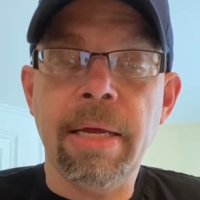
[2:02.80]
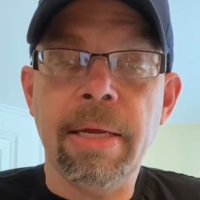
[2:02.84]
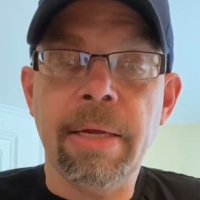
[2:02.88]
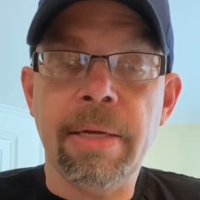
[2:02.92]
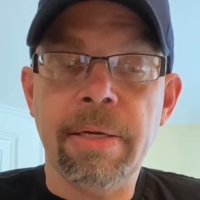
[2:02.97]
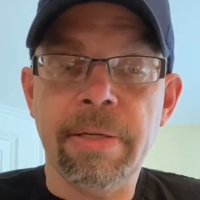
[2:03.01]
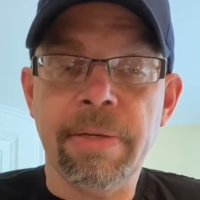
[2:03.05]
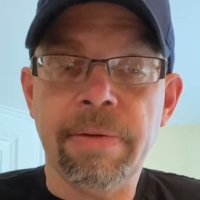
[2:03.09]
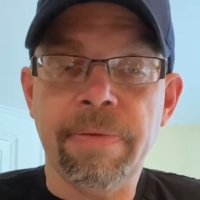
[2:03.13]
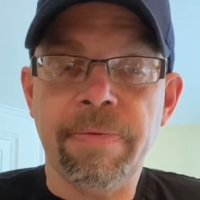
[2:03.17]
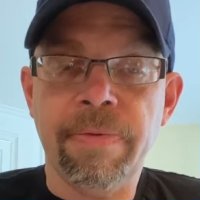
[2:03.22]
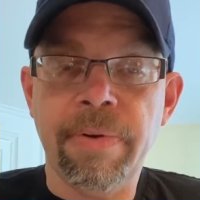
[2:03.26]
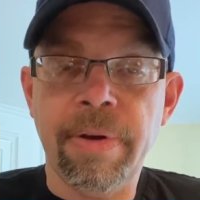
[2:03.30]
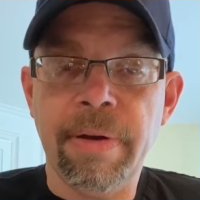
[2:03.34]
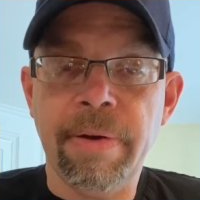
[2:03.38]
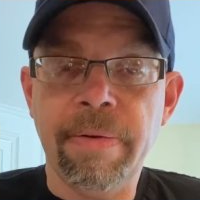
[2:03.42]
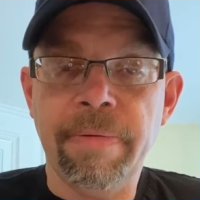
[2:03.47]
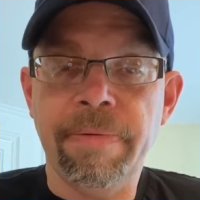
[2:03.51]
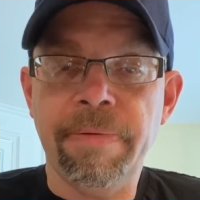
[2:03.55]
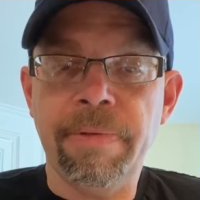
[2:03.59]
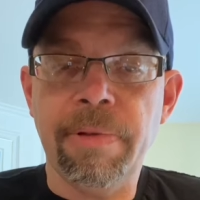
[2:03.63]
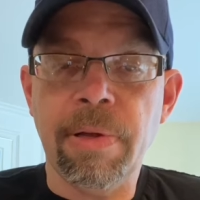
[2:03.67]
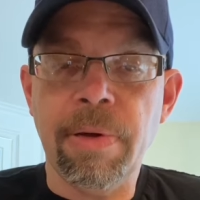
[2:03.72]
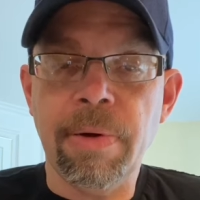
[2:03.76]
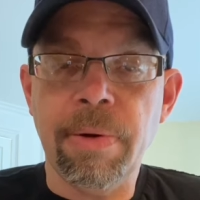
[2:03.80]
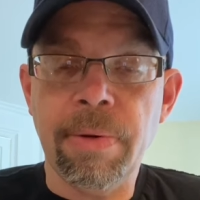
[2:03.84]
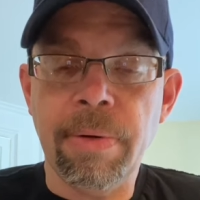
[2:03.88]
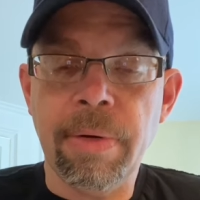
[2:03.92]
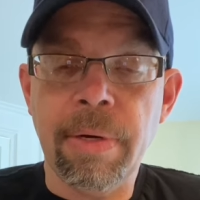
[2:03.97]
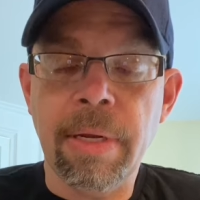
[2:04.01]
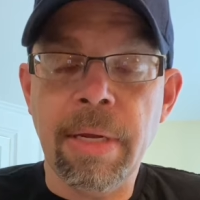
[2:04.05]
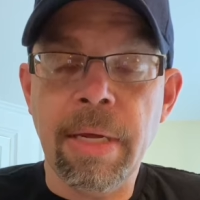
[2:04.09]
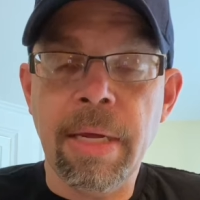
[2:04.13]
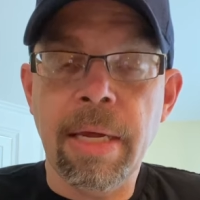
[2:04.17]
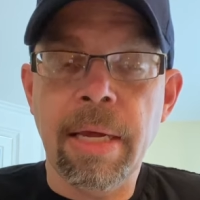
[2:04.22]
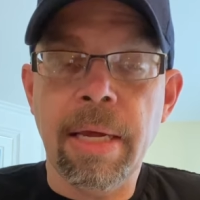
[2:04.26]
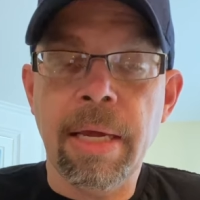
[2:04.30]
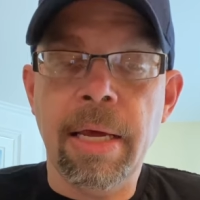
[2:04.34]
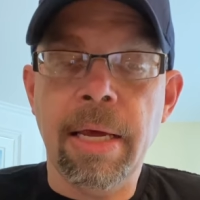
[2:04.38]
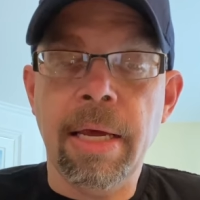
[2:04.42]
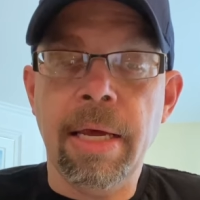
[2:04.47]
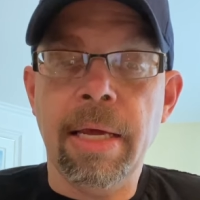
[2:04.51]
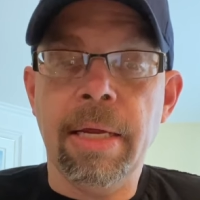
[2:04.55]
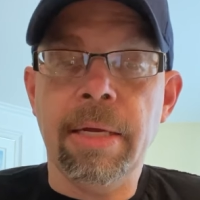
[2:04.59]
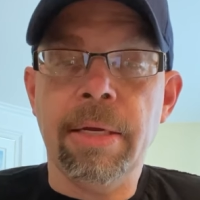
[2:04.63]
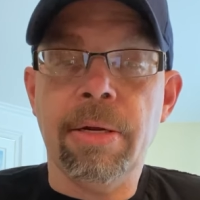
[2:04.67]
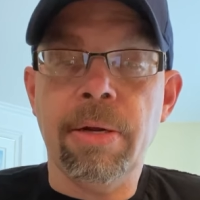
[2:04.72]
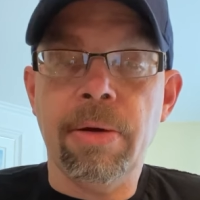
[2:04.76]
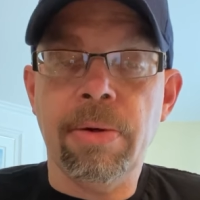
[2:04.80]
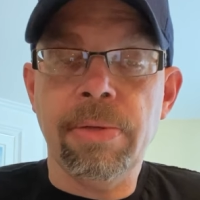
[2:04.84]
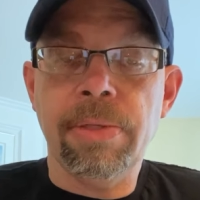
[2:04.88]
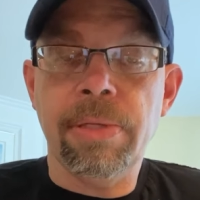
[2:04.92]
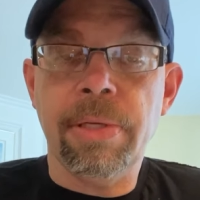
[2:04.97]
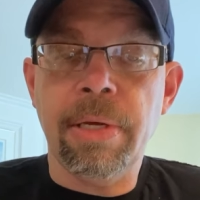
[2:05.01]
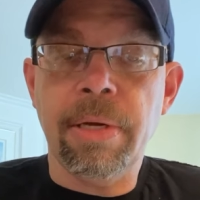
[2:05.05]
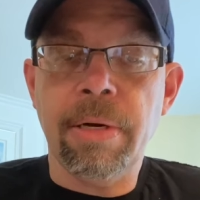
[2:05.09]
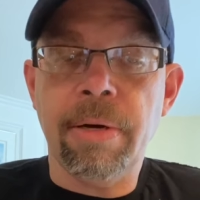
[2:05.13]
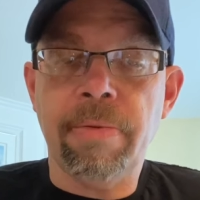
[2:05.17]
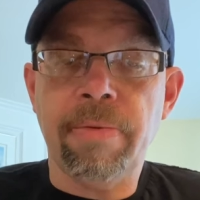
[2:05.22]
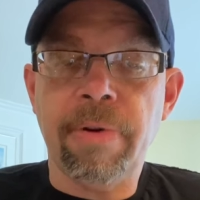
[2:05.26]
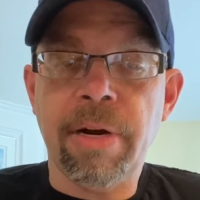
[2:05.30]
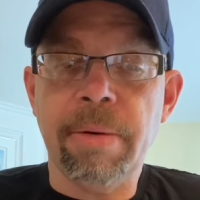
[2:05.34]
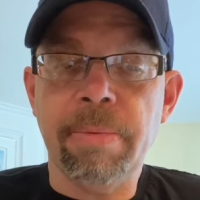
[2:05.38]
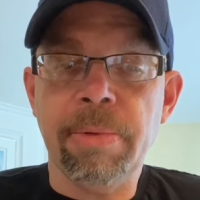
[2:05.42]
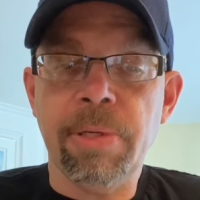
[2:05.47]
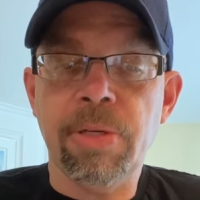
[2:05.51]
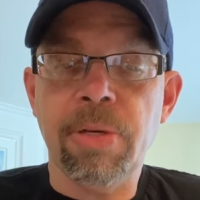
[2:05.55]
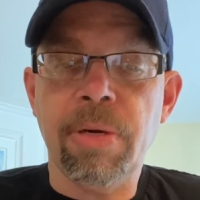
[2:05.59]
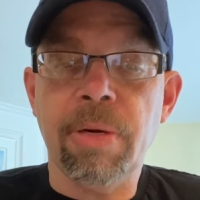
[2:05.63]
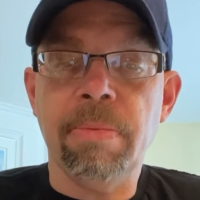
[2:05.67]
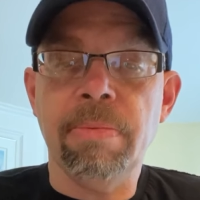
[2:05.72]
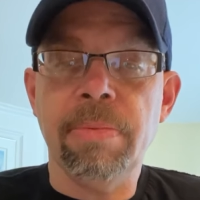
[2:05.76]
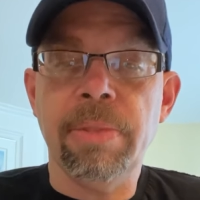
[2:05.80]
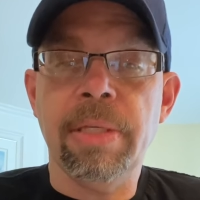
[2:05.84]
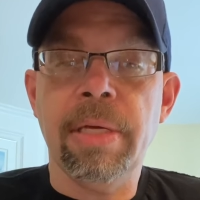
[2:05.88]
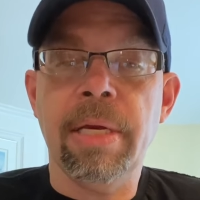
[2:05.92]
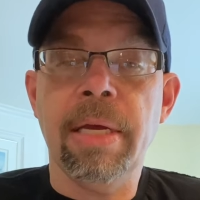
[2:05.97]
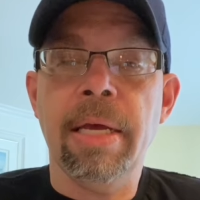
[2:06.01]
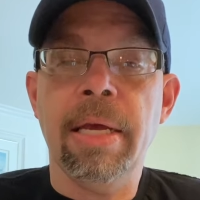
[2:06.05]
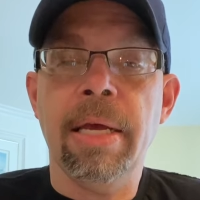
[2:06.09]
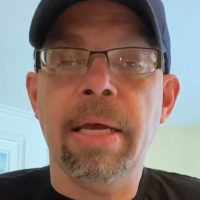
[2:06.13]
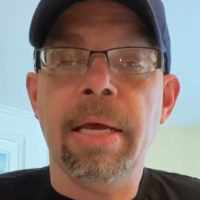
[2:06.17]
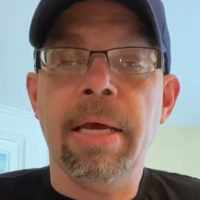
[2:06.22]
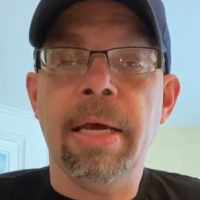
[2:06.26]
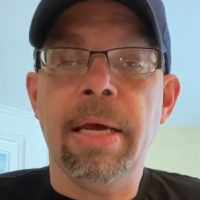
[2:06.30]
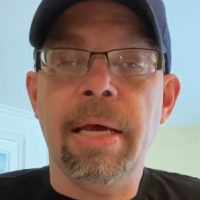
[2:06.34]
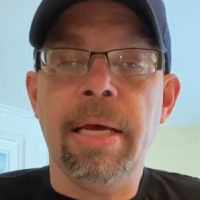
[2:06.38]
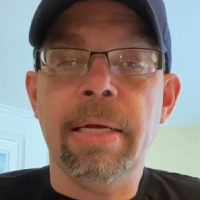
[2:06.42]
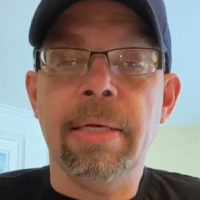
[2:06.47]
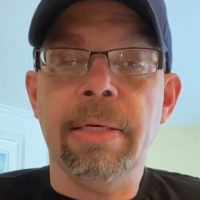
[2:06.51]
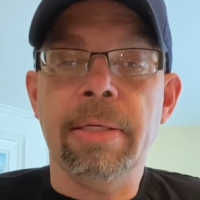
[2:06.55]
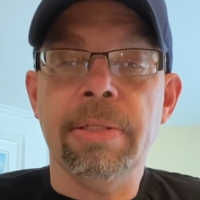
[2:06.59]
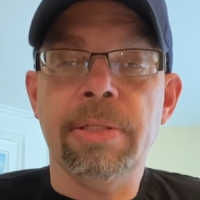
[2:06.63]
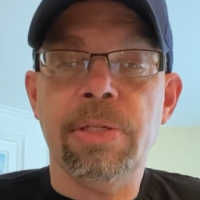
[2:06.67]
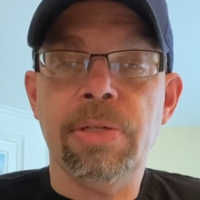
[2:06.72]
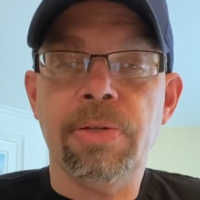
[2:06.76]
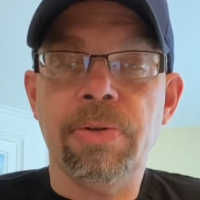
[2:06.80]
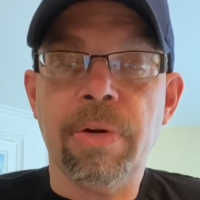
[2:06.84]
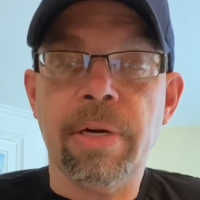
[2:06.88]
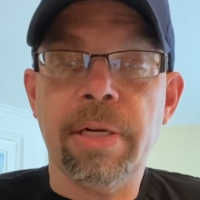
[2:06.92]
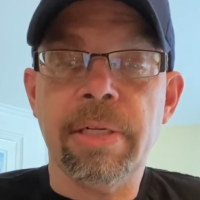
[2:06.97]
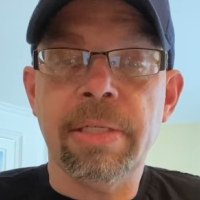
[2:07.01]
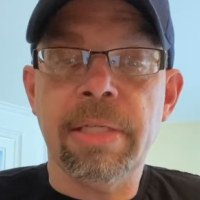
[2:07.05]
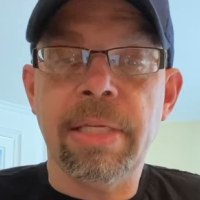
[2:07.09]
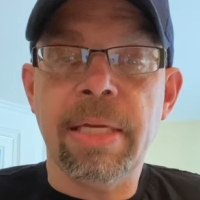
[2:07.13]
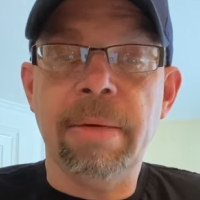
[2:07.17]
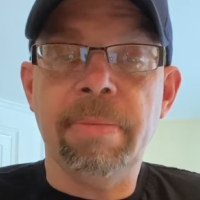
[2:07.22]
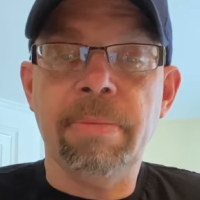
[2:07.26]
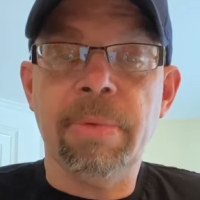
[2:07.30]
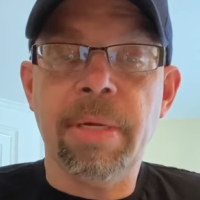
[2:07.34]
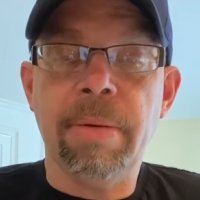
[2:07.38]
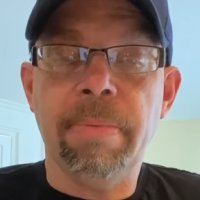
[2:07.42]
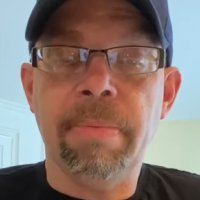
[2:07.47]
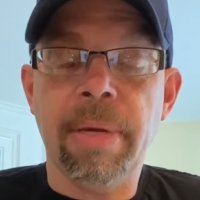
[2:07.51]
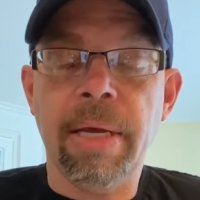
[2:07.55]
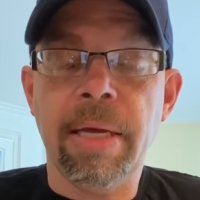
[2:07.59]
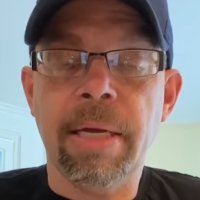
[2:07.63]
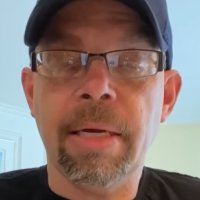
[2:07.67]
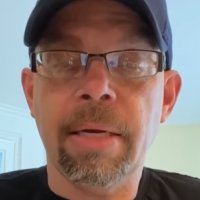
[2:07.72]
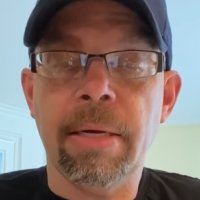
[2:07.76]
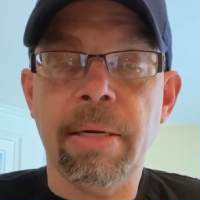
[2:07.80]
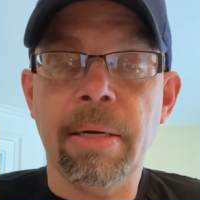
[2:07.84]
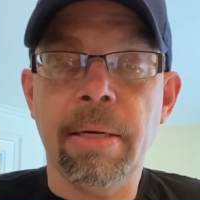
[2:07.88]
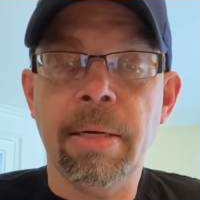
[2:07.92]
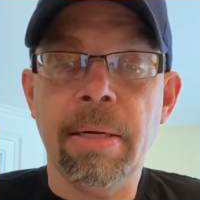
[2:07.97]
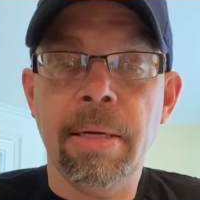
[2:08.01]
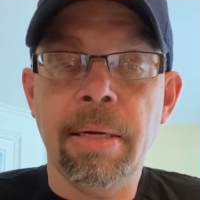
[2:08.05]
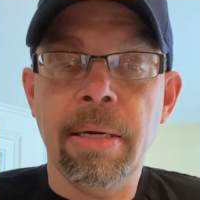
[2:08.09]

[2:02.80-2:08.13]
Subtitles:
is free to float and goes to the ribosomes and instructs them to make a